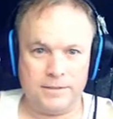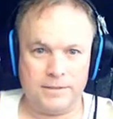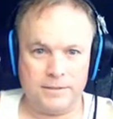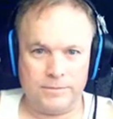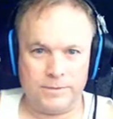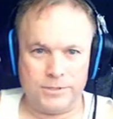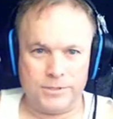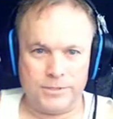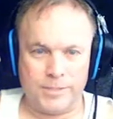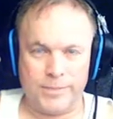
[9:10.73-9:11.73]
I'll
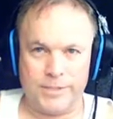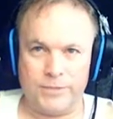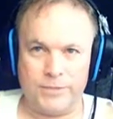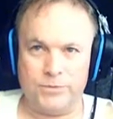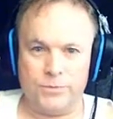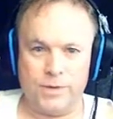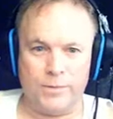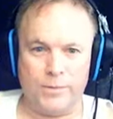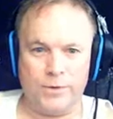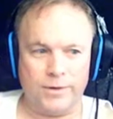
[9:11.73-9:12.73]
just jump in and do one
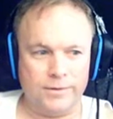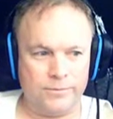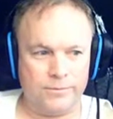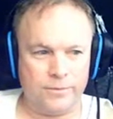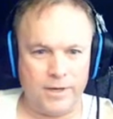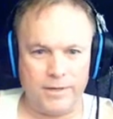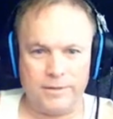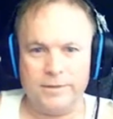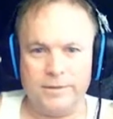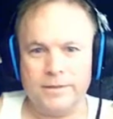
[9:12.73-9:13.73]
more run,
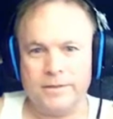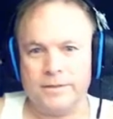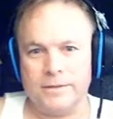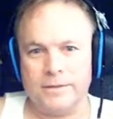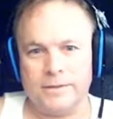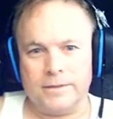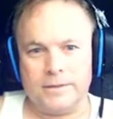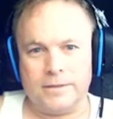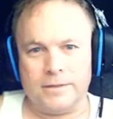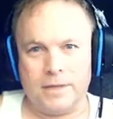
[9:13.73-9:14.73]

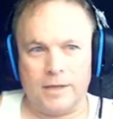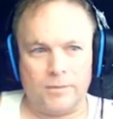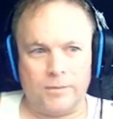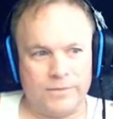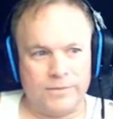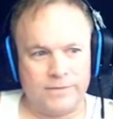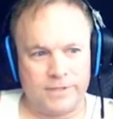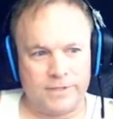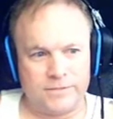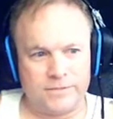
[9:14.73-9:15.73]
and we'll be
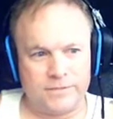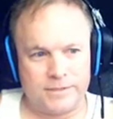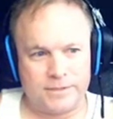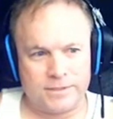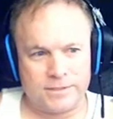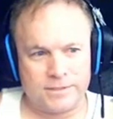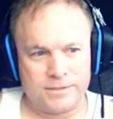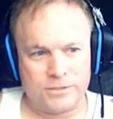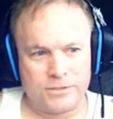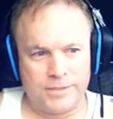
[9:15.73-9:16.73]
finished for this
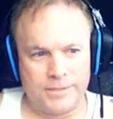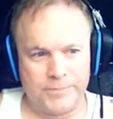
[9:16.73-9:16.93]
stream.